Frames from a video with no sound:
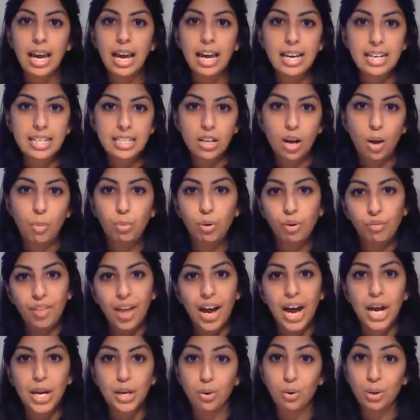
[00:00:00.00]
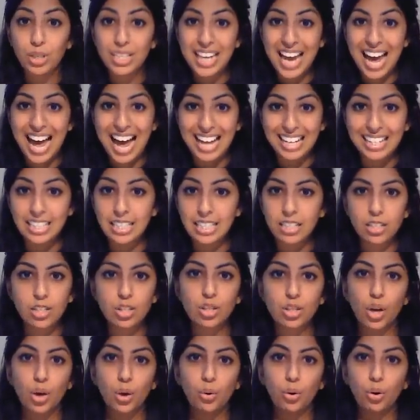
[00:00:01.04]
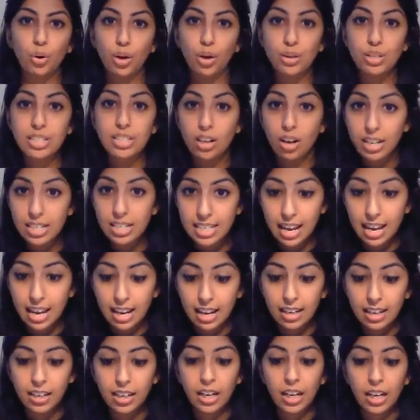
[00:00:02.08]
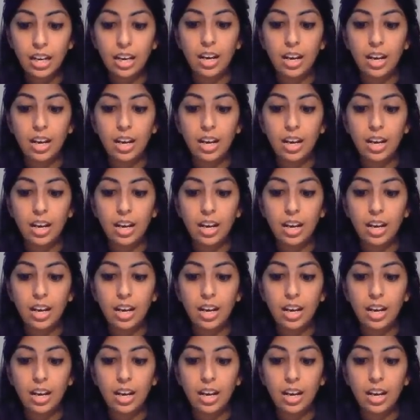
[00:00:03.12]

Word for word: example of that are your TANs, so losartan,